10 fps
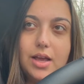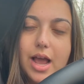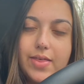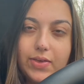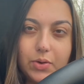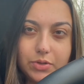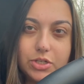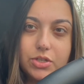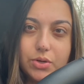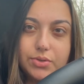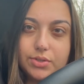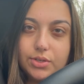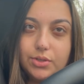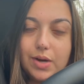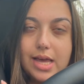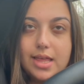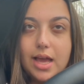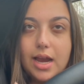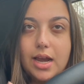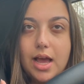I think it was just those two, and
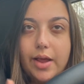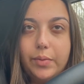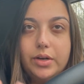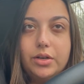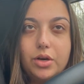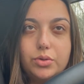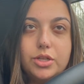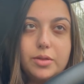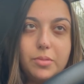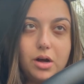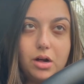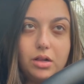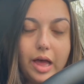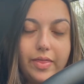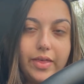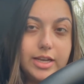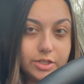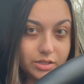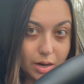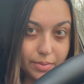then I would go to the mall and then
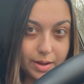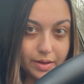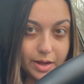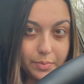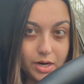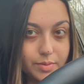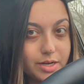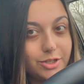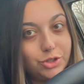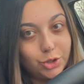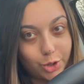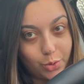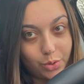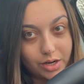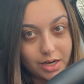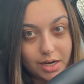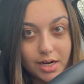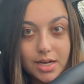stop by my apartment, do the order